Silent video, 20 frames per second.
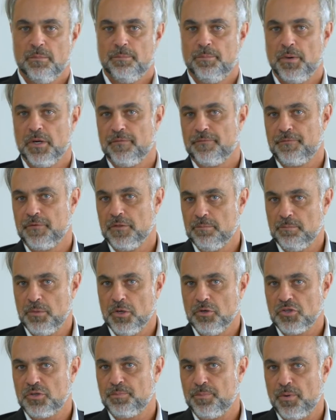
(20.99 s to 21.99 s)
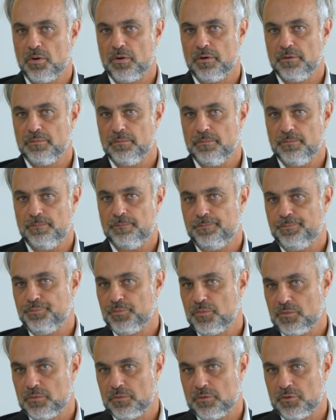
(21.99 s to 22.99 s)
But for the most part,
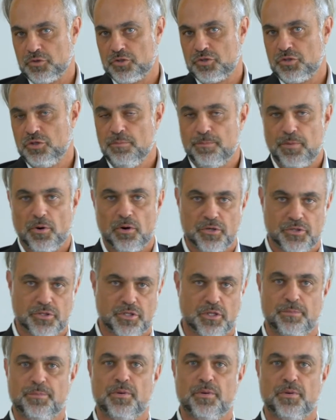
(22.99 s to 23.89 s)
there's two parts to the